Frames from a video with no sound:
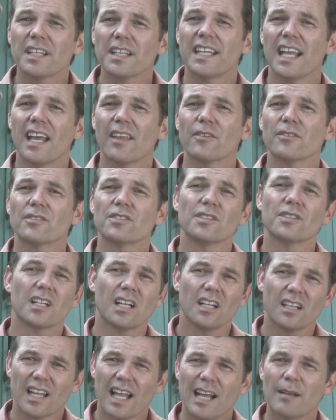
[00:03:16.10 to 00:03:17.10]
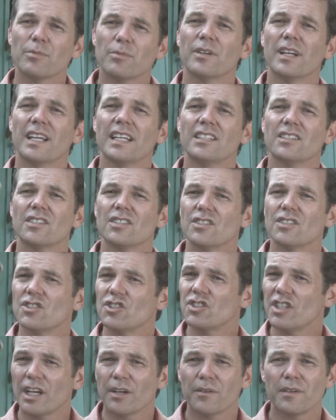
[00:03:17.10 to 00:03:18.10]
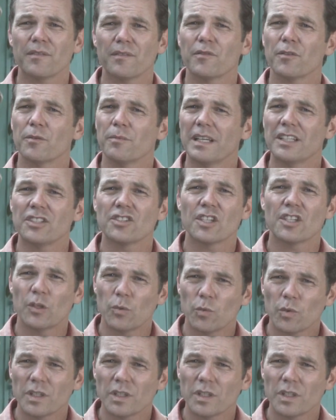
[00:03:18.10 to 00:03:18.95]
together to collaborate, share information and